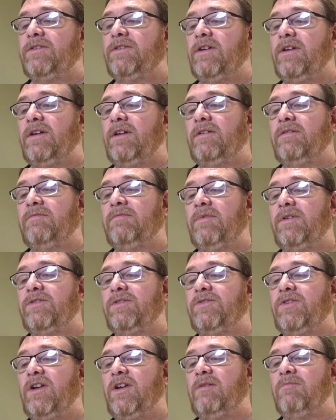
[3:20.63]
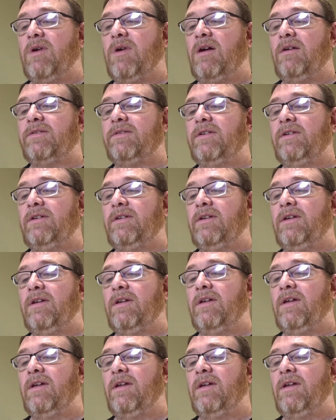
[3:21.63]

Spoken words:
trademarked.